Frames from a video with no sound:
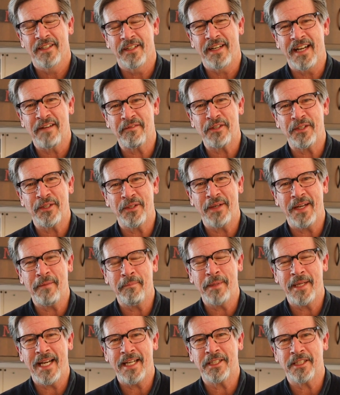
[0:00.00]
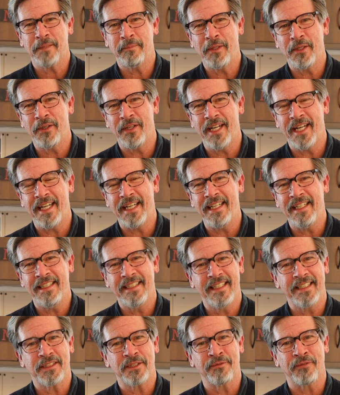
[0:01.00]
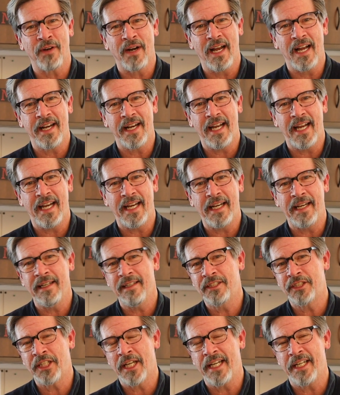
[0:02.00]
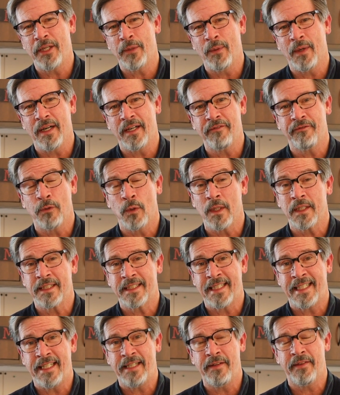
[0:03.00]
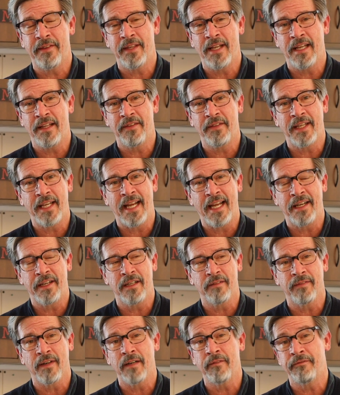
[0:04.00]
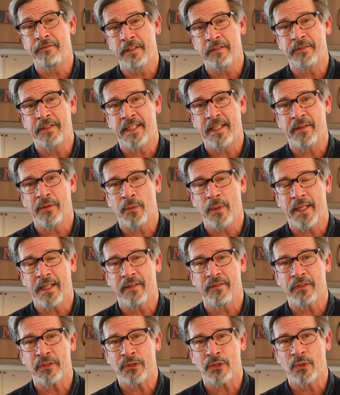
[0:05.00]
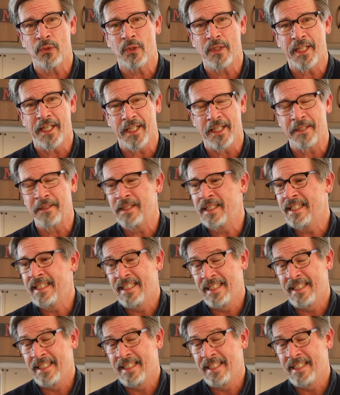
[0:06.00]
Good afternoon, MPH community. It's Friday, January 14th, and the end of our 15th week of the school year.